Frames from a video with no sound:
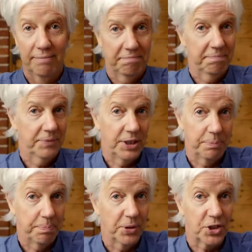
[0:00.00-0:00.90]
She
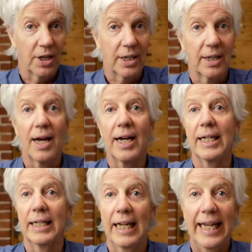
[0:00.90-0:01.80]
puts it
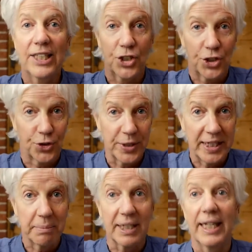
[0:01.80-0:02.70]
online, it's
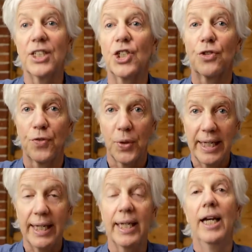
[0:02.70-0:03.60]
streamed, it's
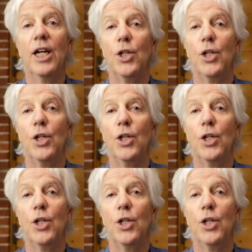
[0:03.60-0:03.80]
free.